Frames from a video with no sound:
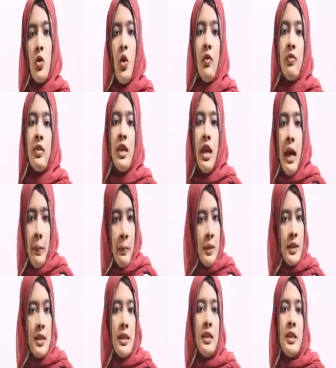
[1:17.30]
of the
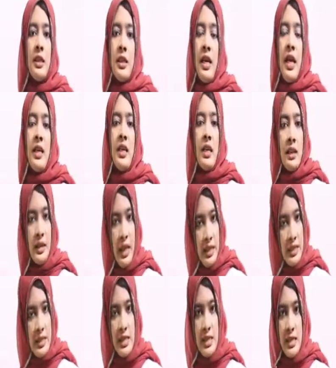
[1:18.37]
epithelial lining,
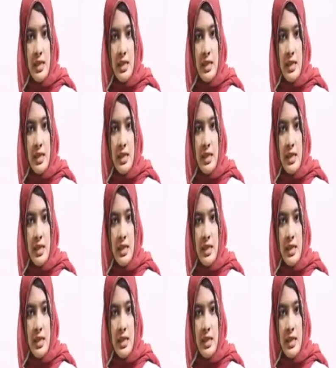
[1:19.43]
that is the